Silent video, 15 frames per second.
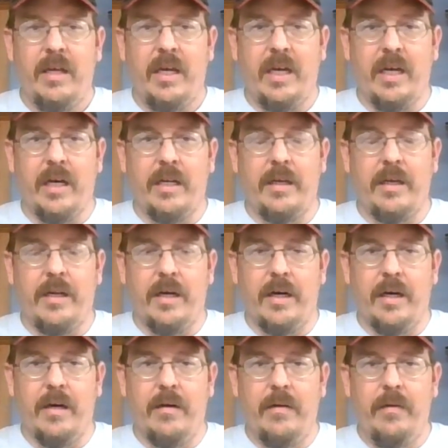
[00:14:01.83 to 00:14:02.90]
And
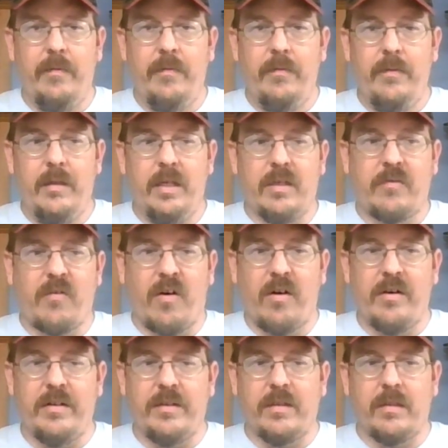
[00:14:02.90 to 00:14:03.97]
as
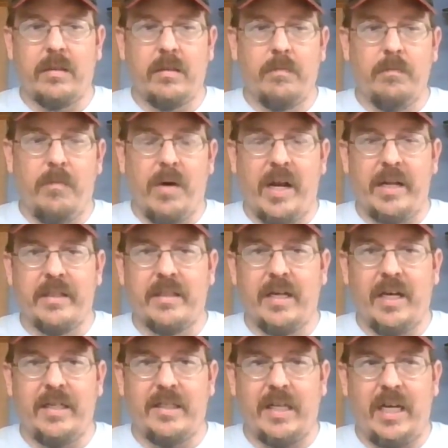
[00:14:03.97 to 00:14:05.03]
far as
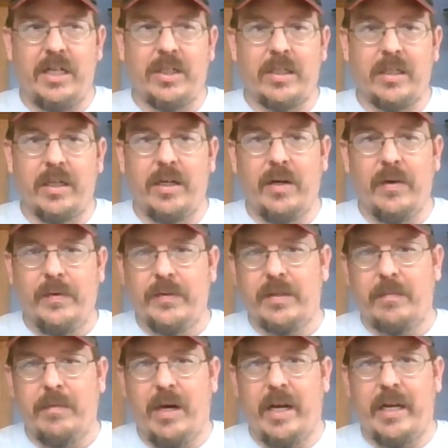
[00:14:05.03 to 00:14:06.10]
monetization goes
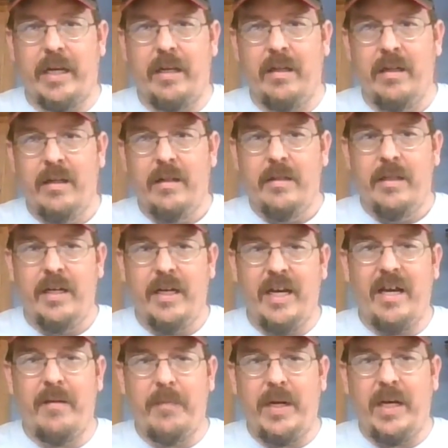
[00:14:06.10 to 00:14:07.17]
and money,
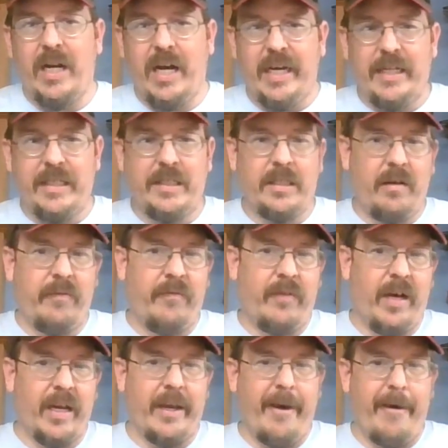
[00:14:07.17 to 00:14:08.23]
it'd be nice if
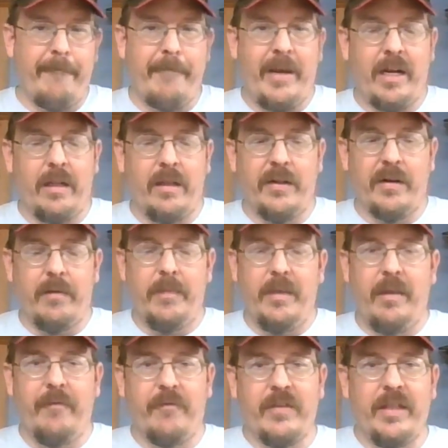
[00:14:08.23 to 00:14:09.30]
I got paid a little
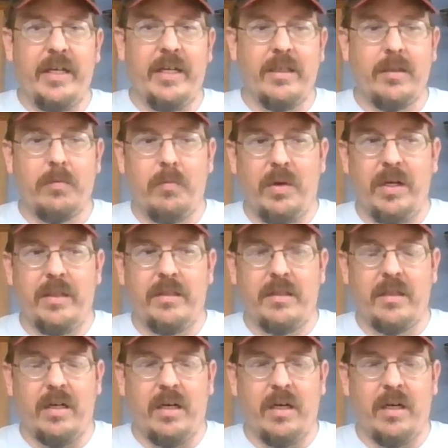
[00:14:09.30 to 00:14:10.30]
bit for this, but